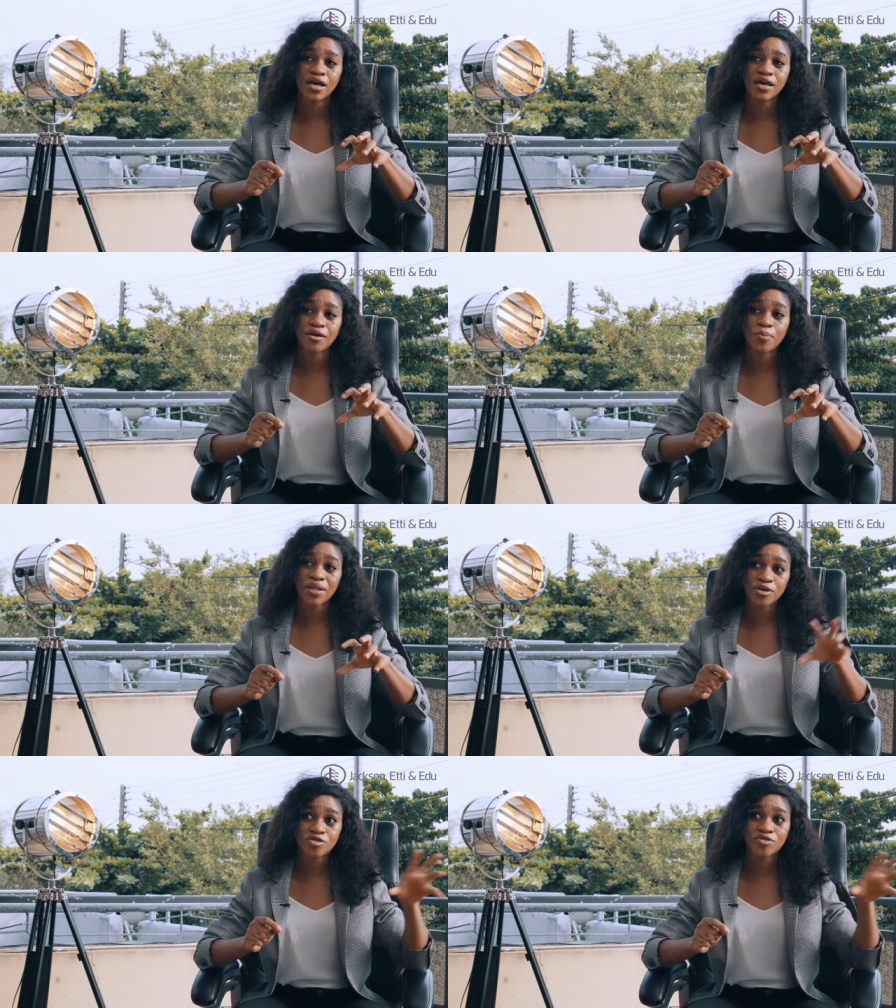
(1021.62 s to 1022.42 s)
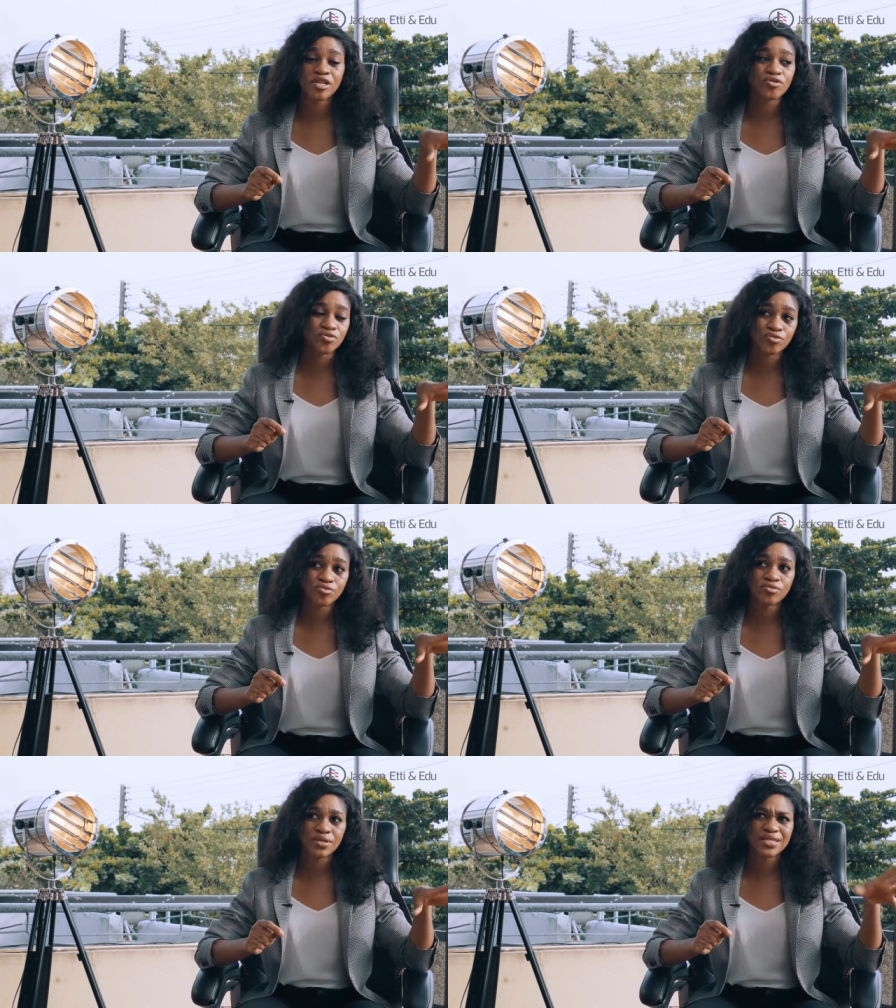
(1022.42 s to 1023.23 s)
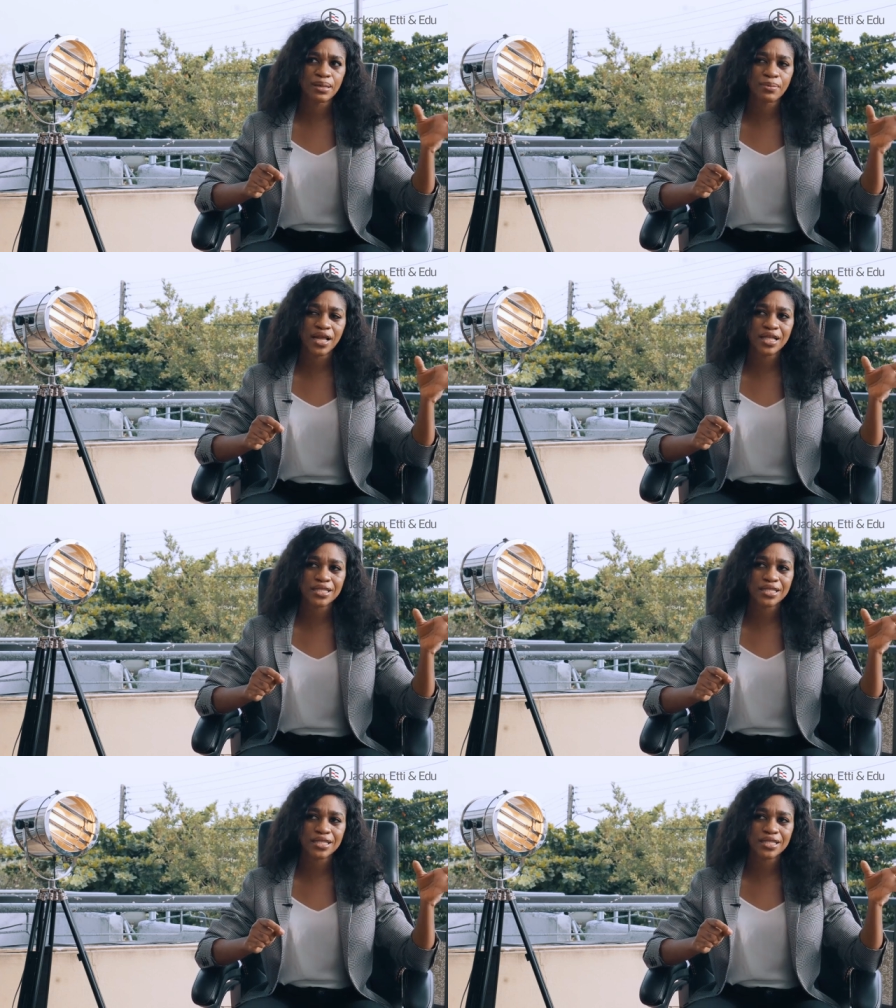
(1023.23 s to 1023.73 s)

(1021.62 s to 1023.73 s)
a company that was trying to do a similar